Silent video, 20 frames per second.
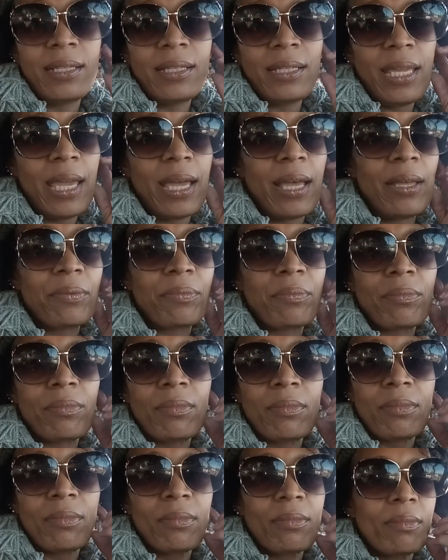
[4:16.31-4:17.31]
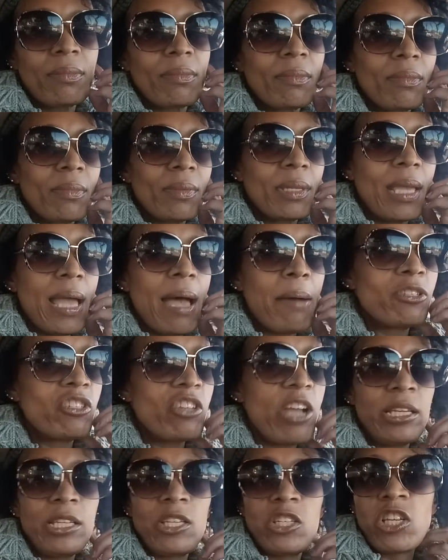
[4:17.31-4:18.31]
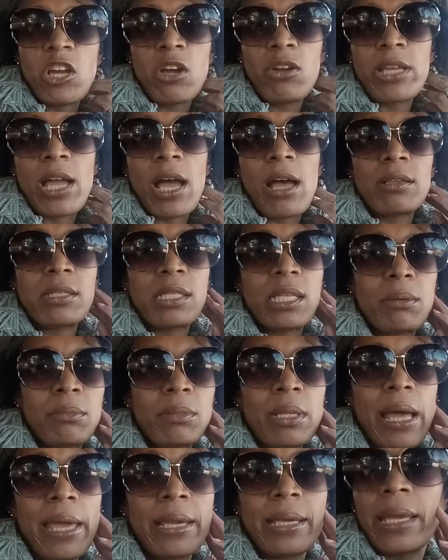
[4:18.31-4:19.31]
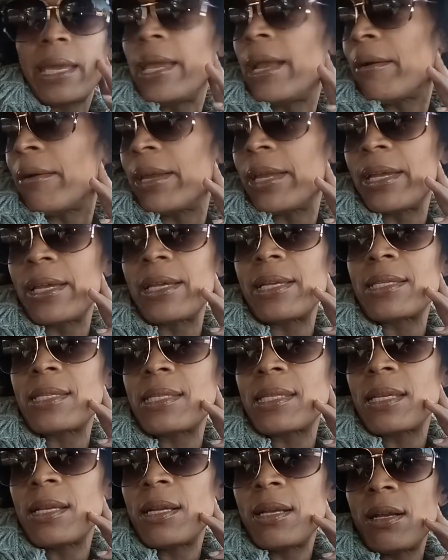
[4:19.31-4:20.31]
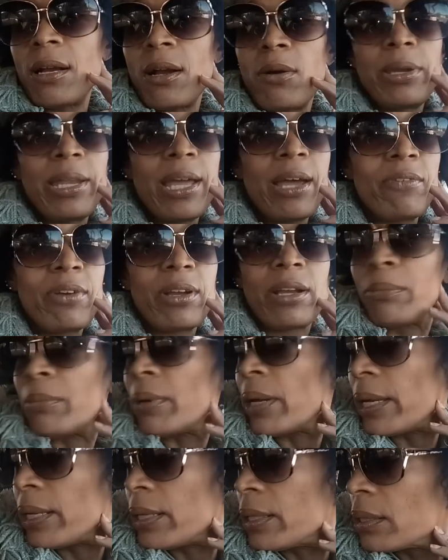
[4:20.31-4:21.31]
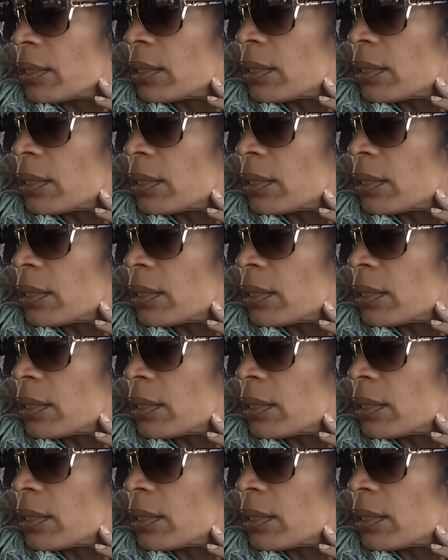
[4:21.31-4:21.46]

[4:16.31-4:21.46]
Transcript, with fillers: Yeah, I was trying to show y'all some like areas or whatever, but